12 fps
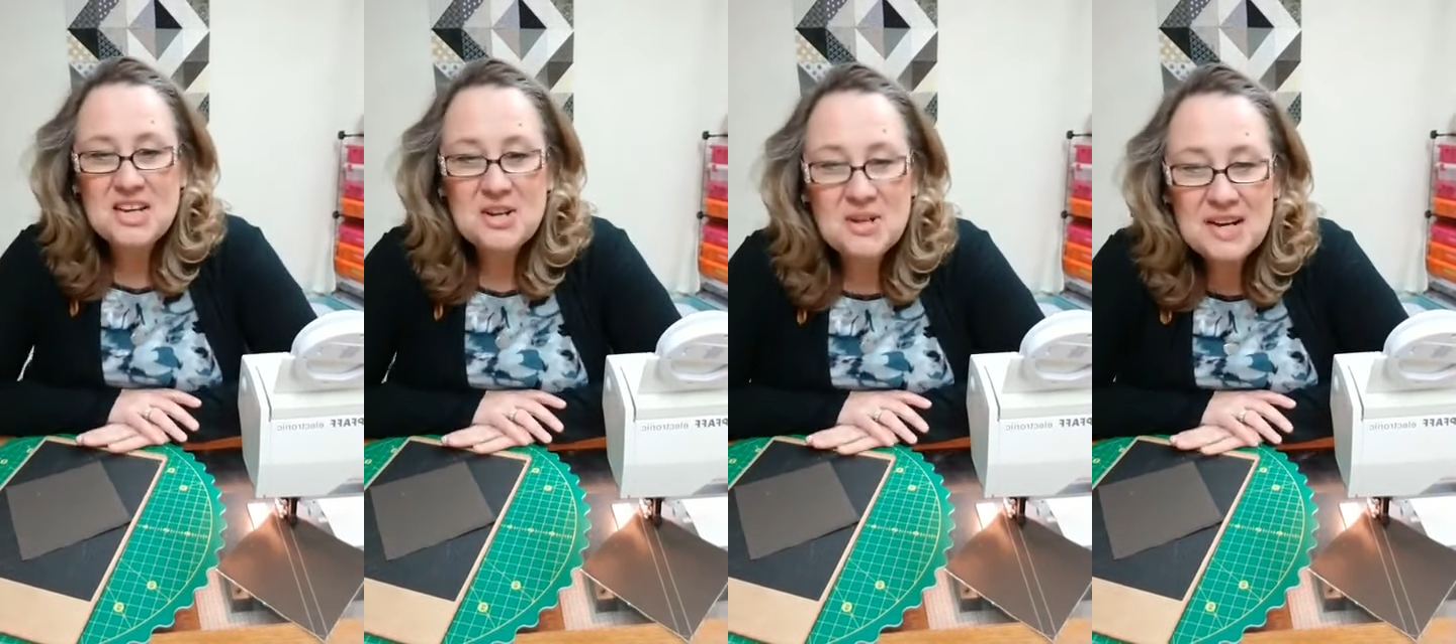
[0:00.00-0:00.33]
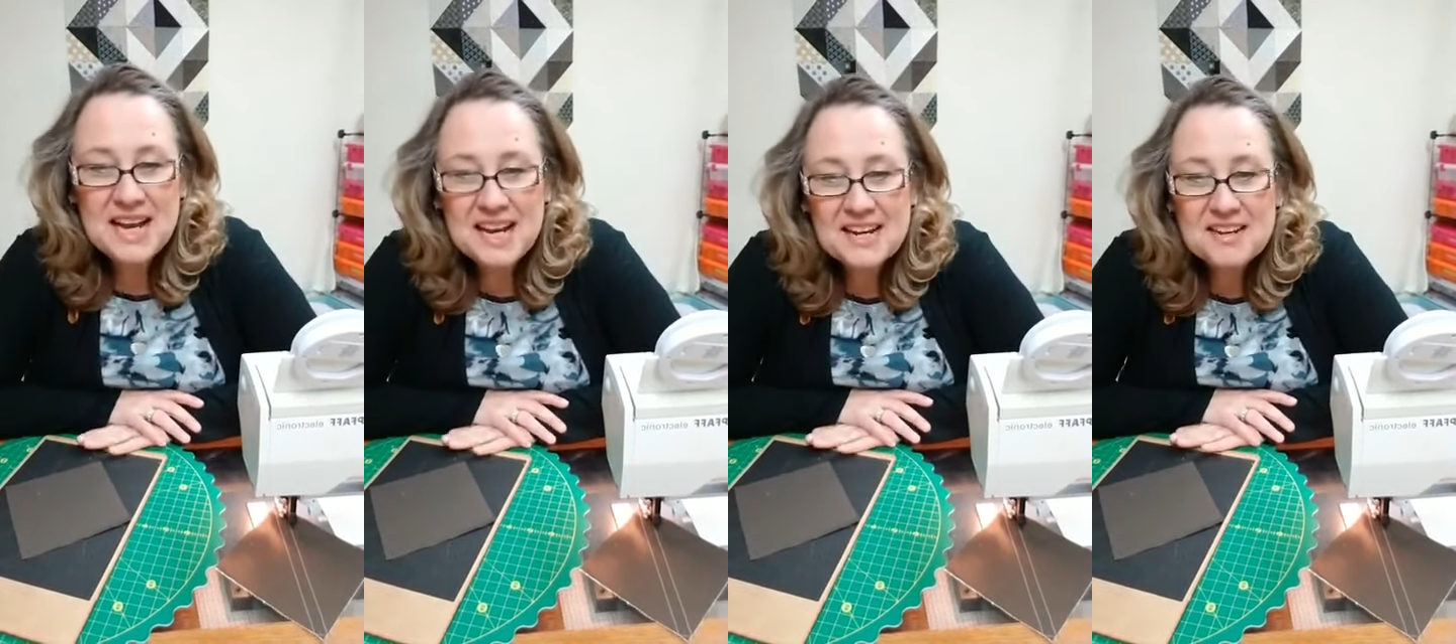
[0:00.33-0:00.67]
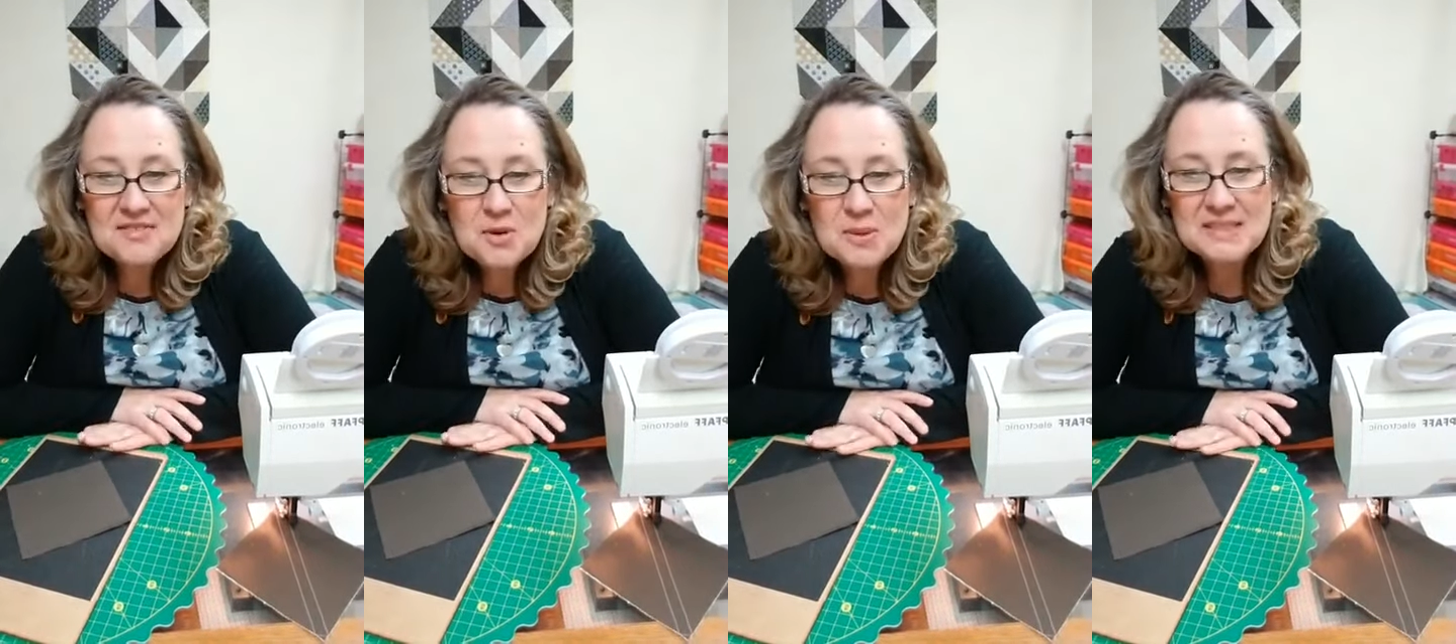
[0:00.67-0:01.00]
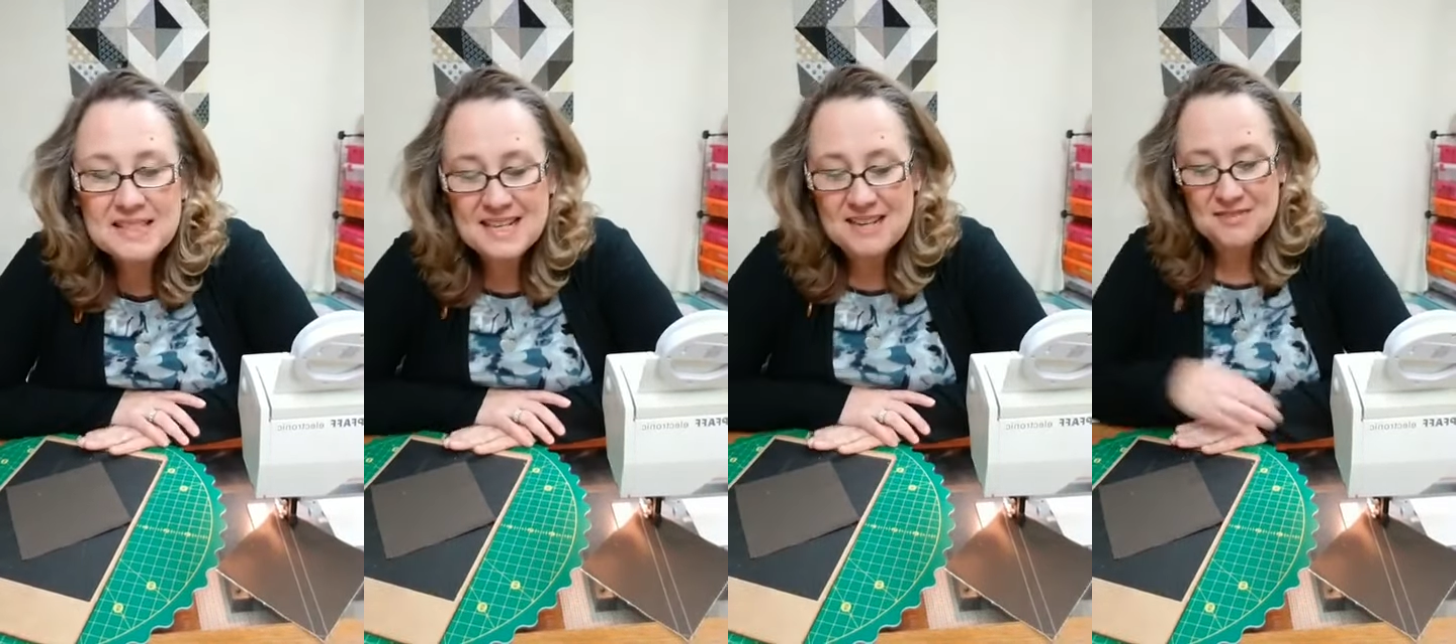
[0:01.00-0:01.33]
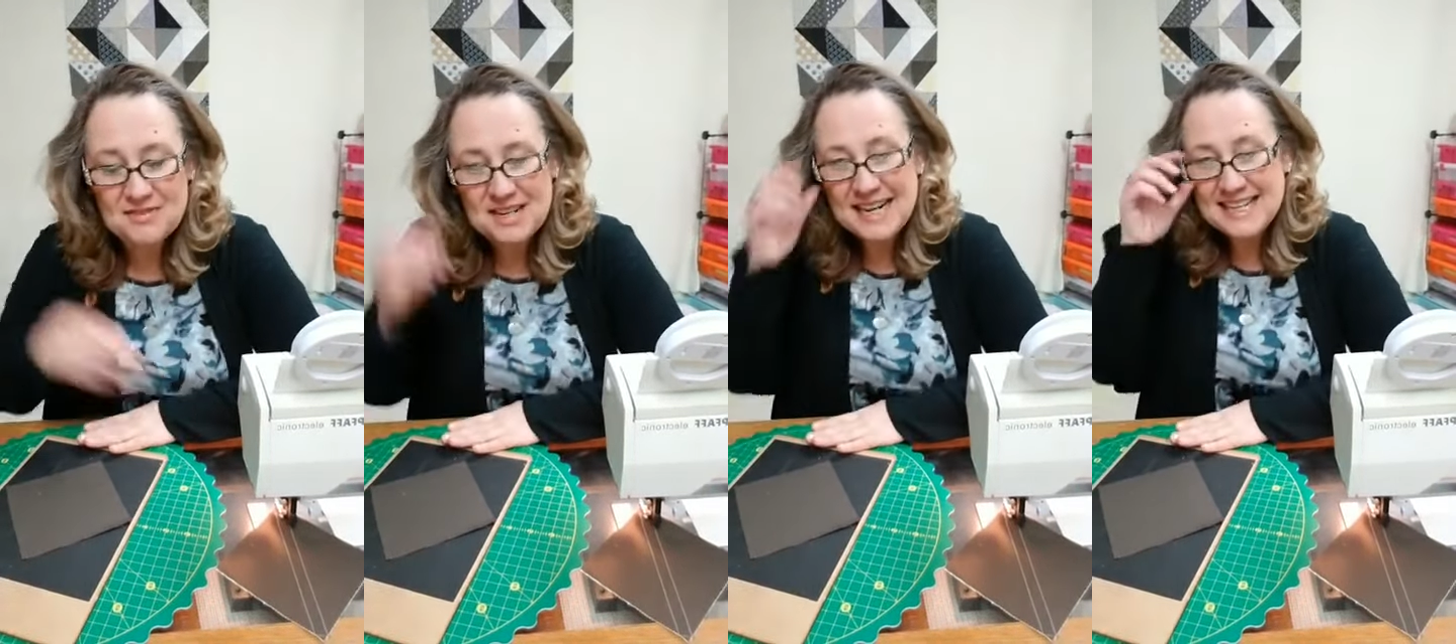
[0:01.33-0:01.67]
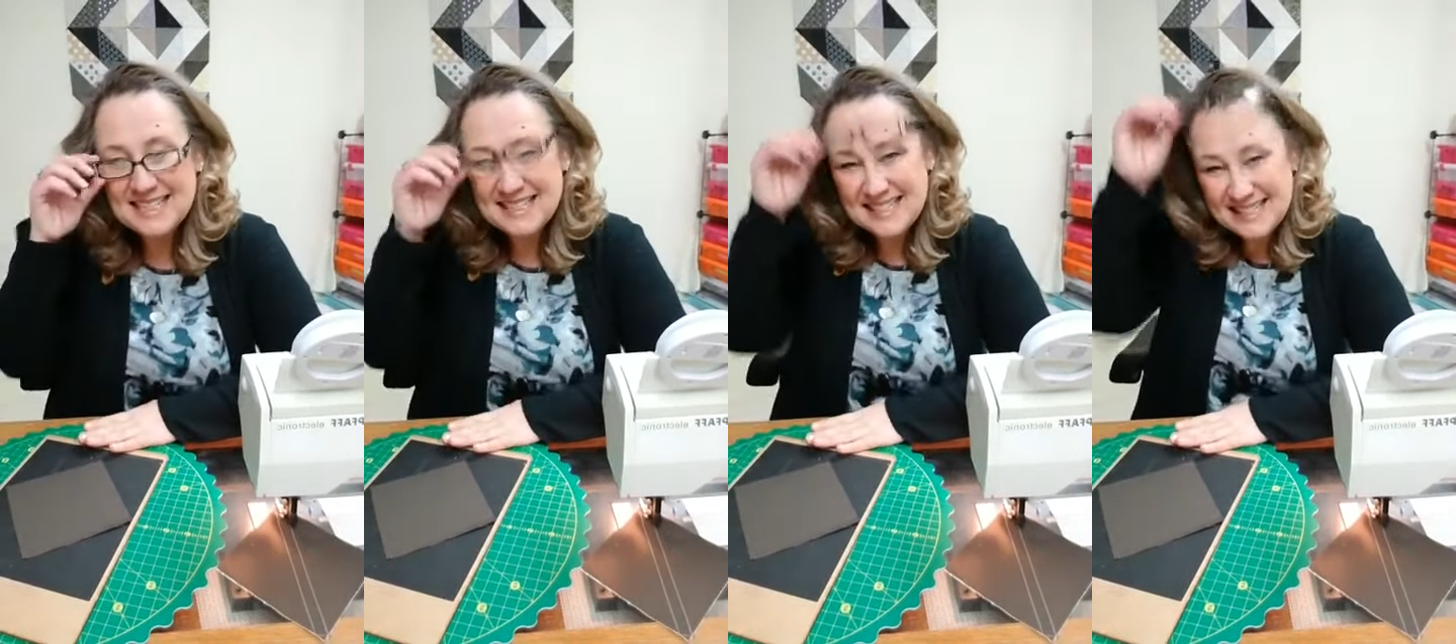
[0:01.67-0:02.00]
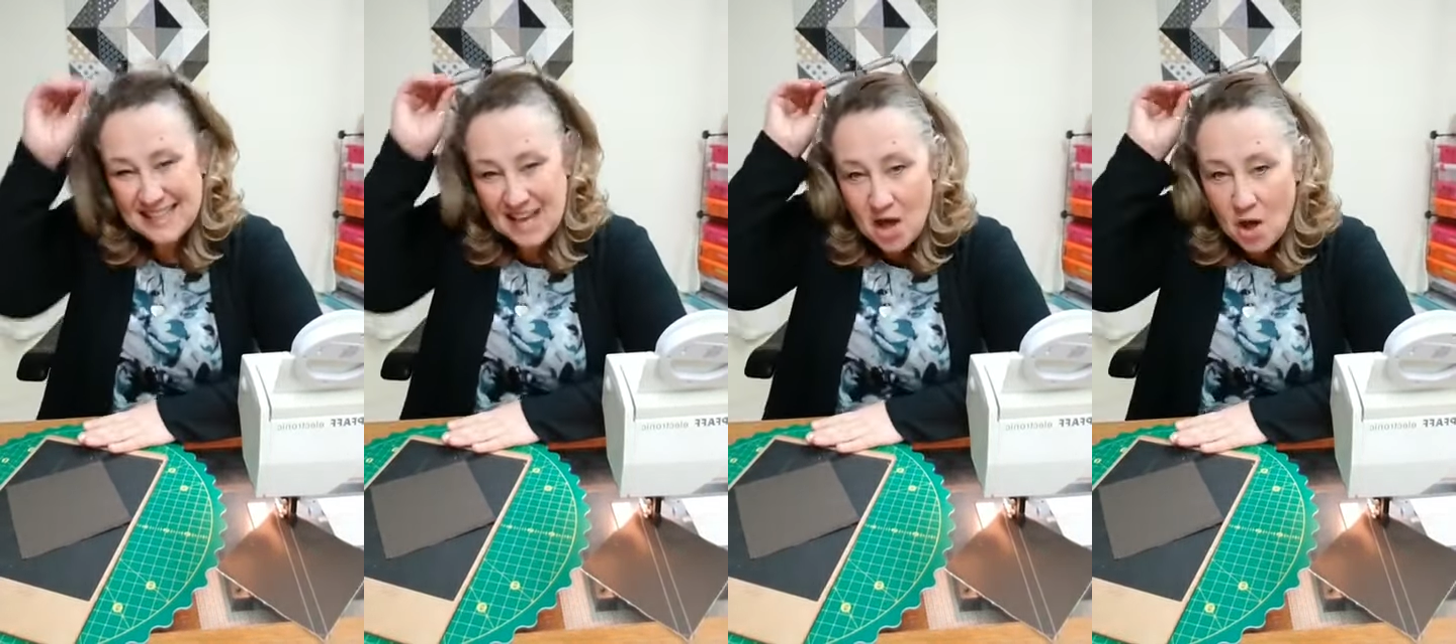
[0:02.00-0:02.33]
creative quilting friends.